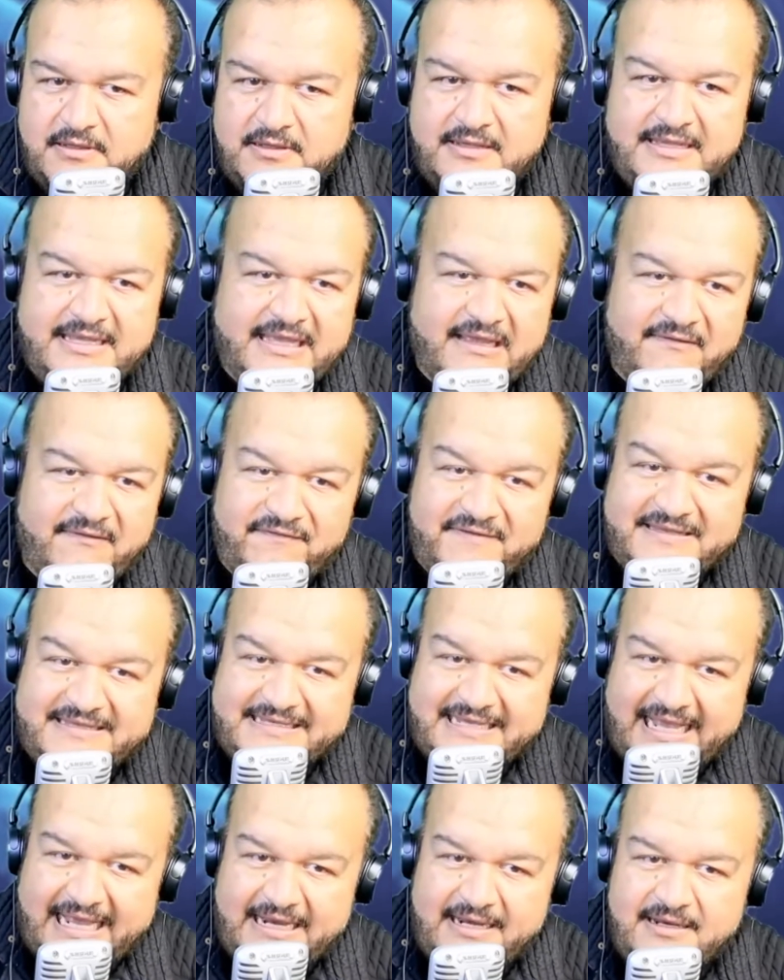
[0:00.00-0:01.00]
The
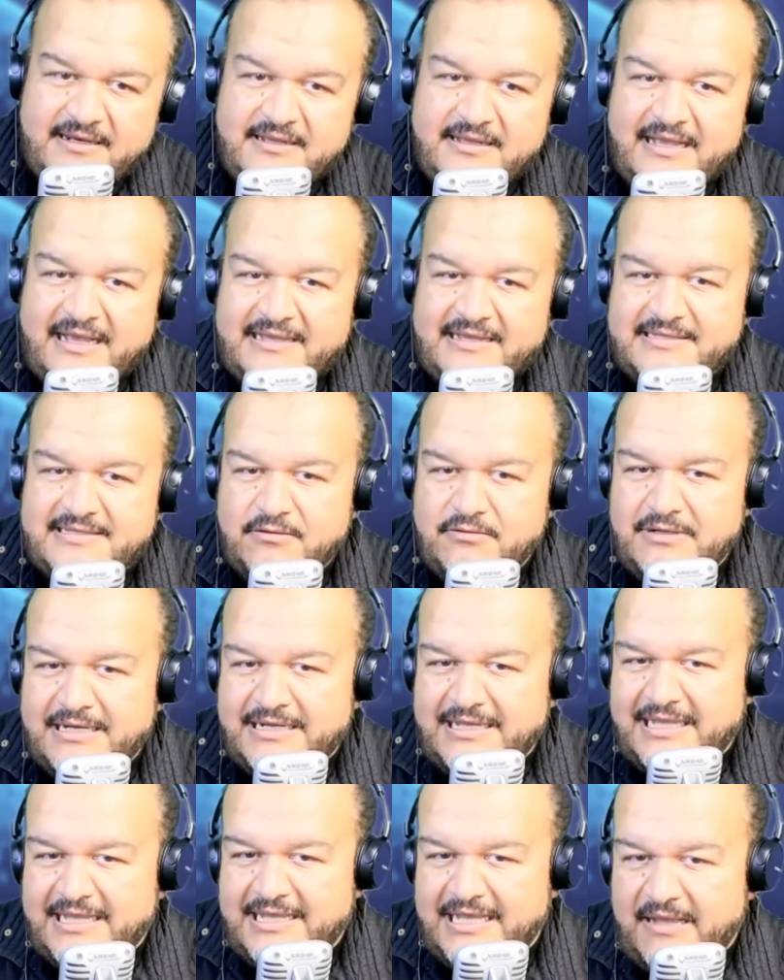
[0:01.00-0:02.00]
prosecutor claims that
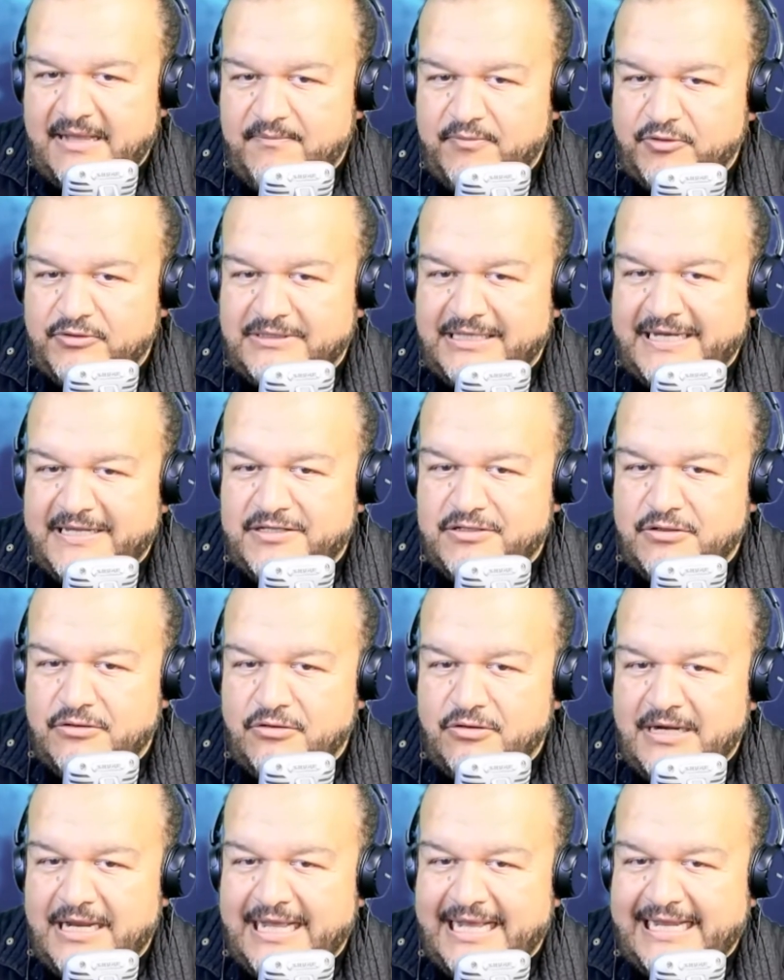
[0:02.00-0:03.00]
Campo betrayed the Drug
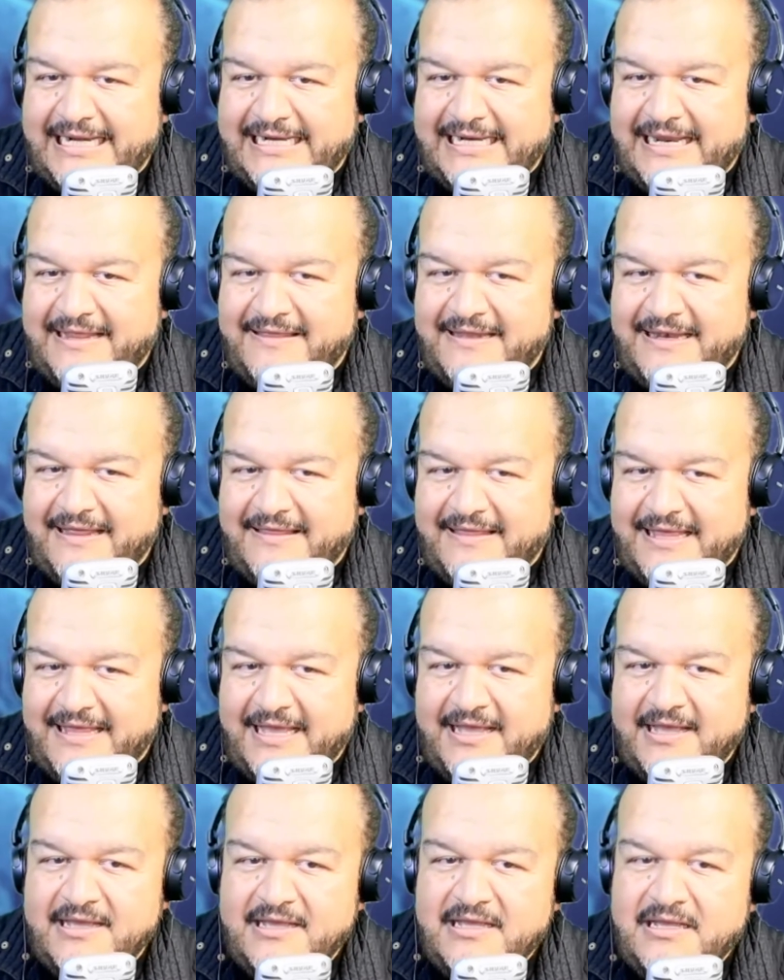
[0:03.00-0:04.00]
Enforcement
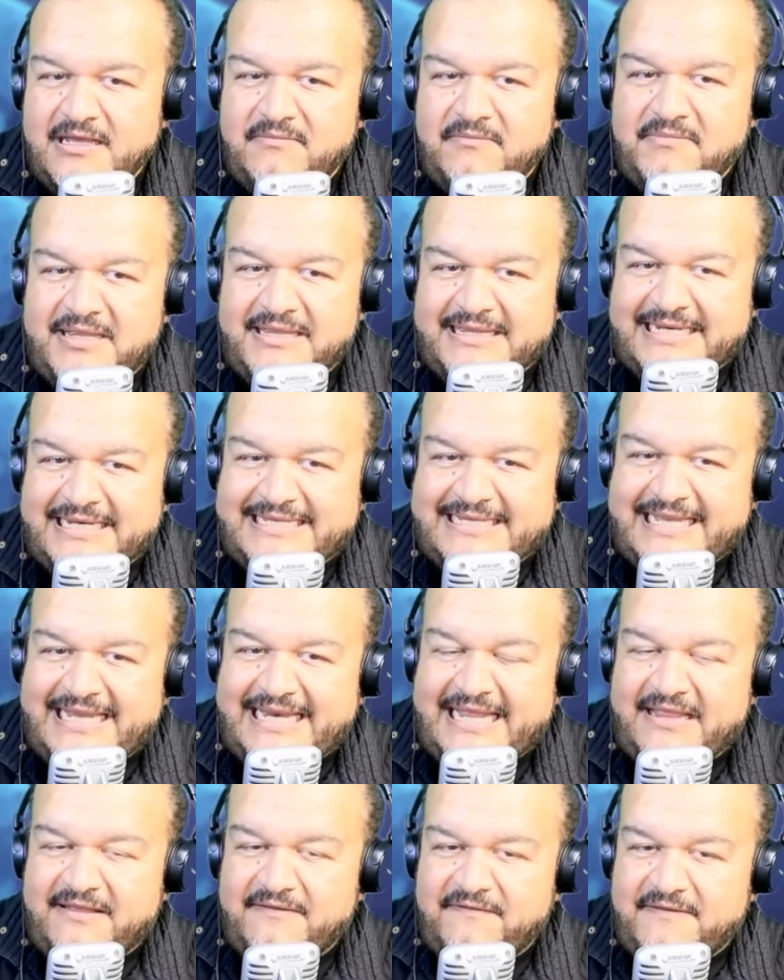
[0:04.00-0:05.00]
Administration's career, while
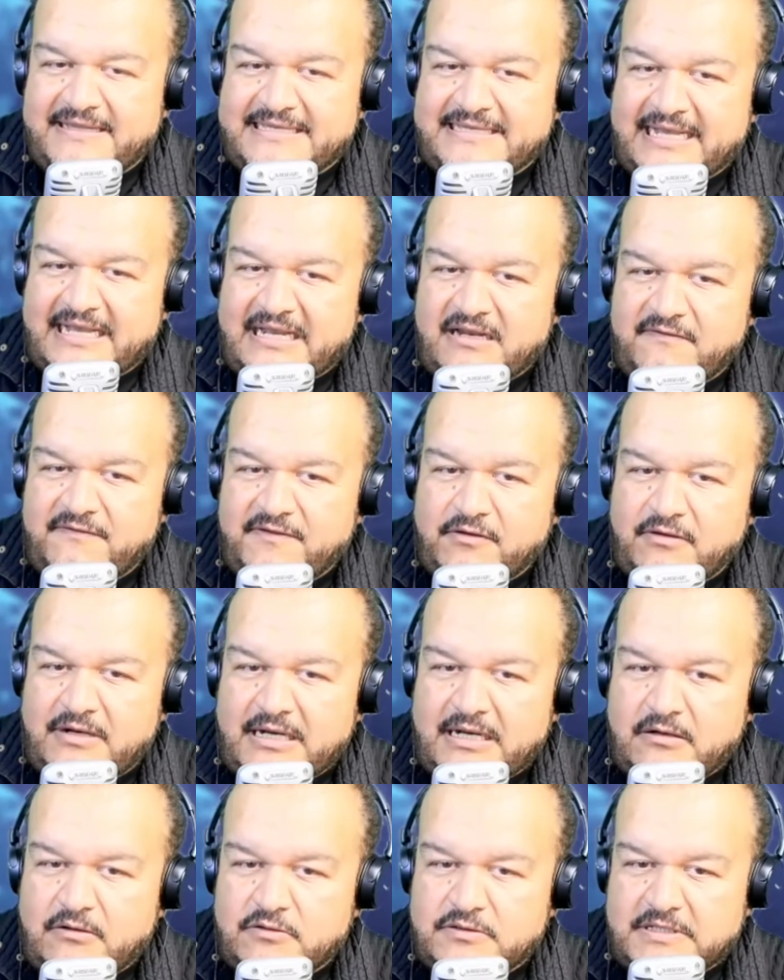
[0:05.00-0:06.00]
the defense called the
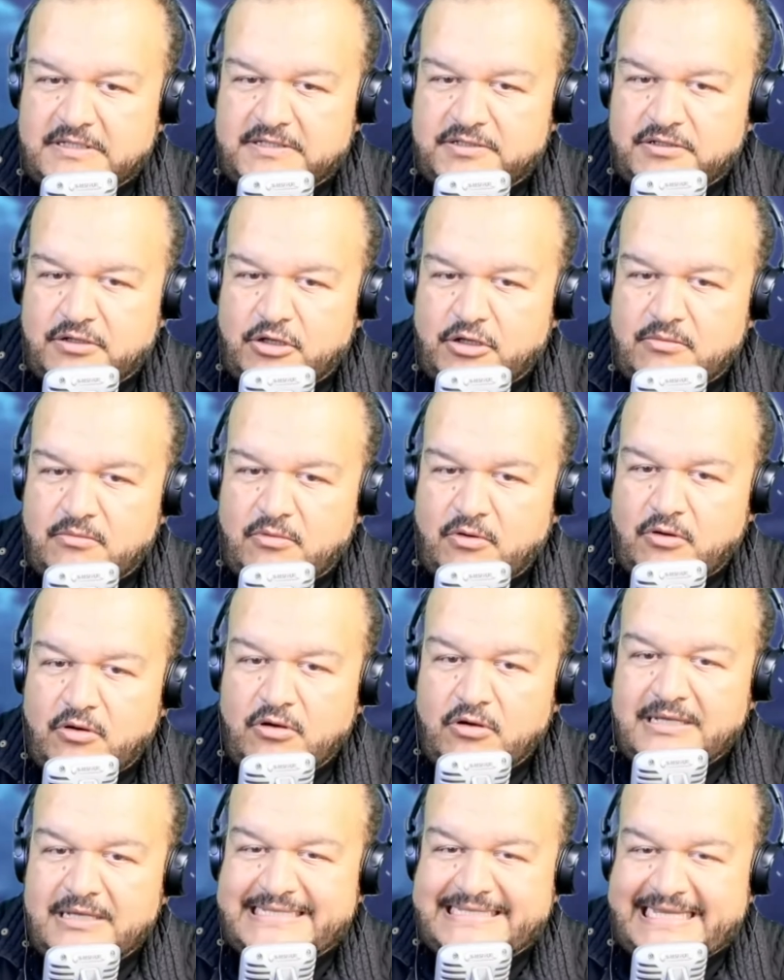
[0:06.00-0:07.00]
accusation
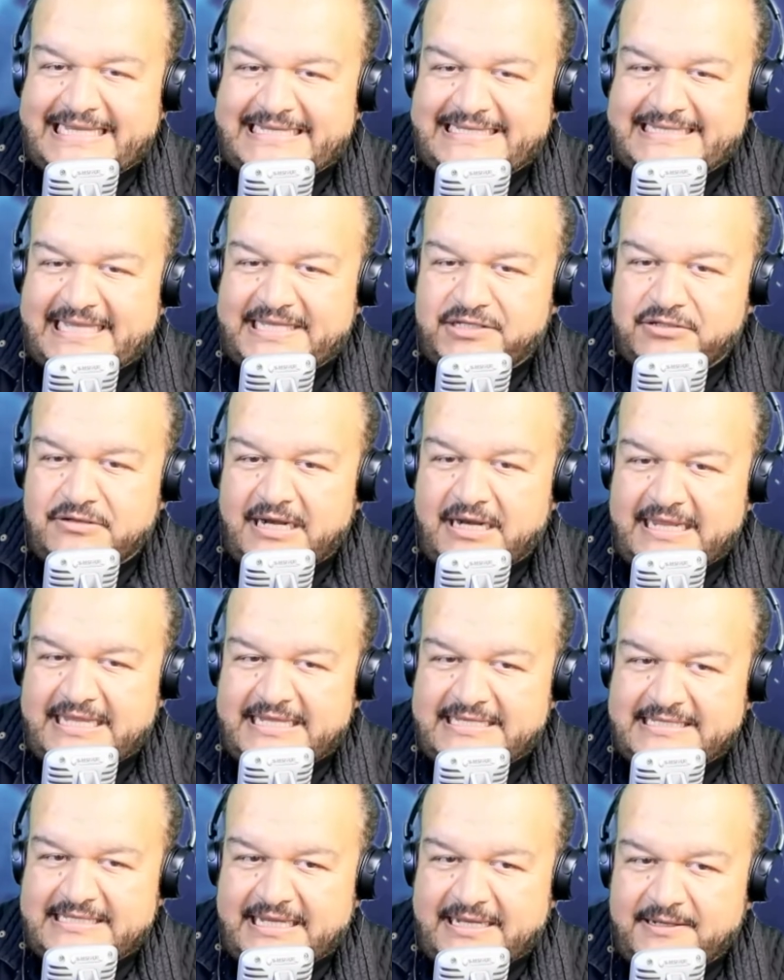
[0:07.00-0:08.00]
sensationalist.
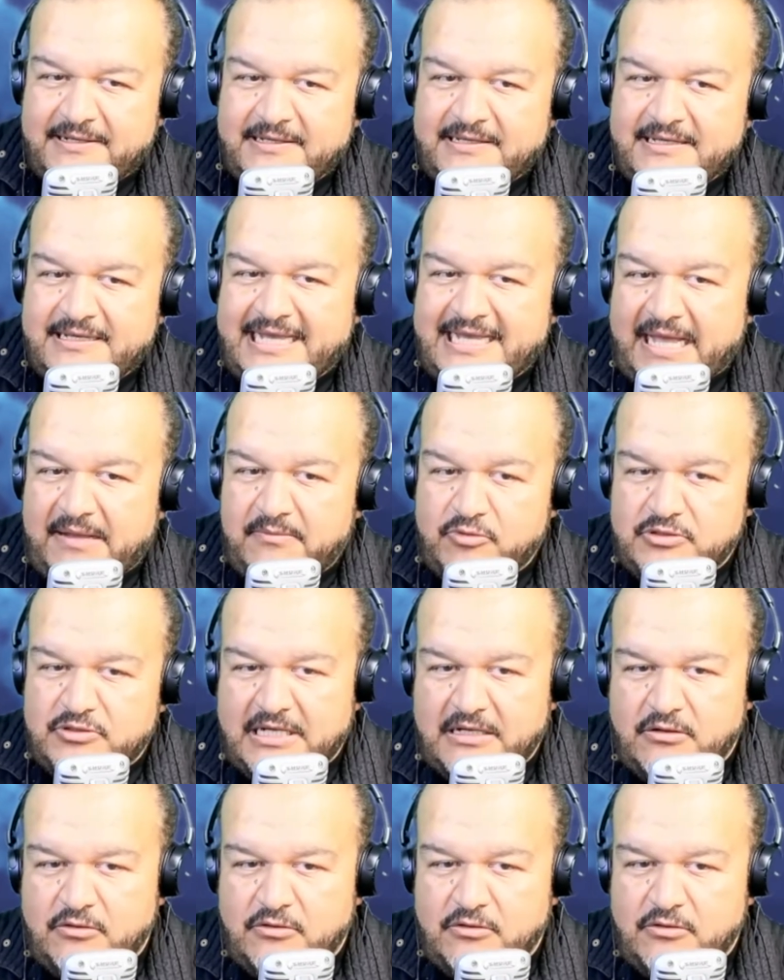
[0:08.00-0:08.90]
Both accuse.